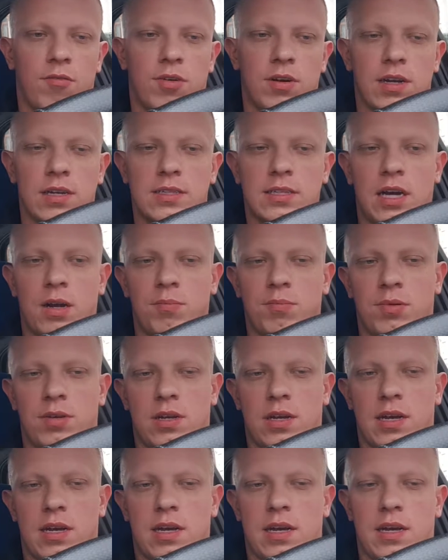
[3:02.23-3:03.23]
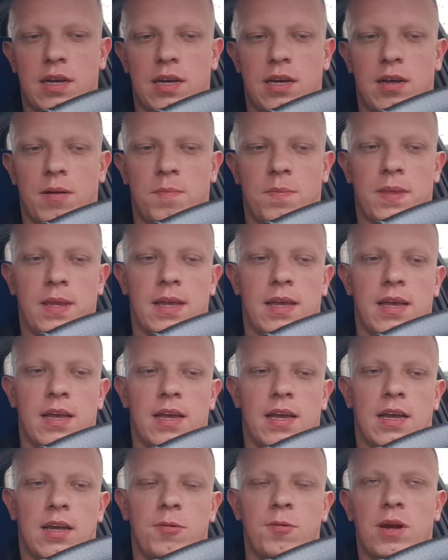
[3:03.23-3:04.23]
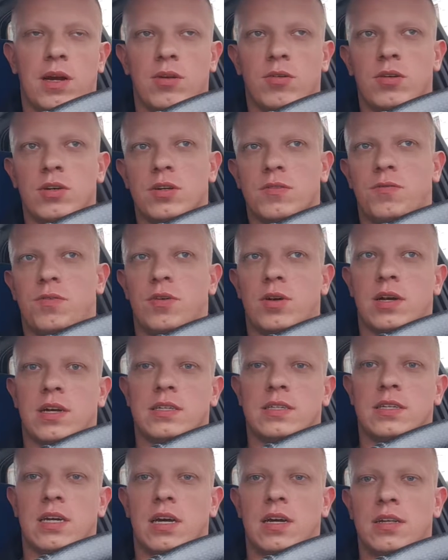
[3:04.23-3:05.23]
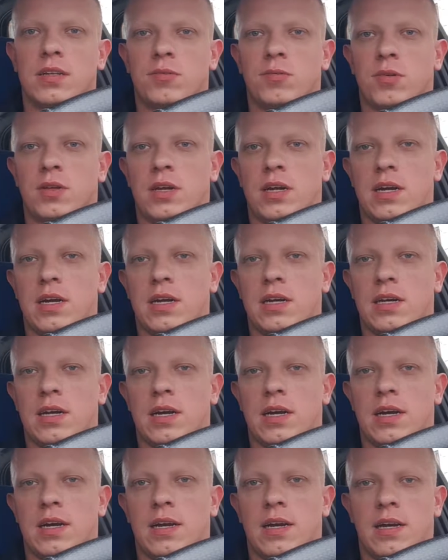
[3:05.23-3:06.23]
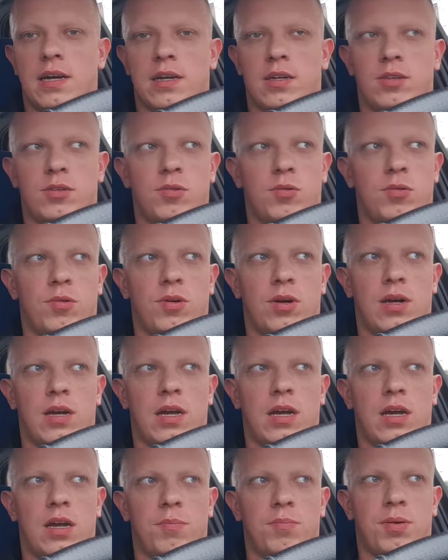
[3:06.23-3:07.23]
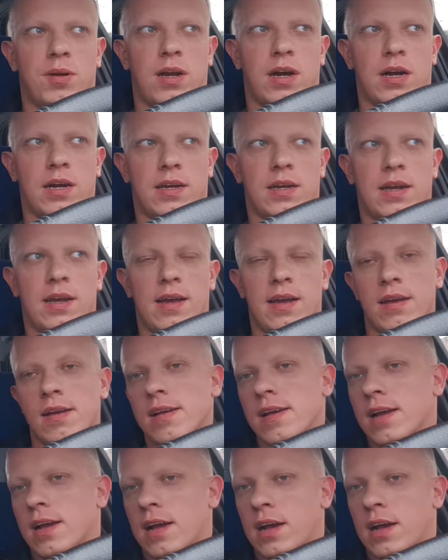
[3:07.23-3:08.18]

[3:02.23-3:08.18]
For example, you are going for a Saturday to Prague, yeah?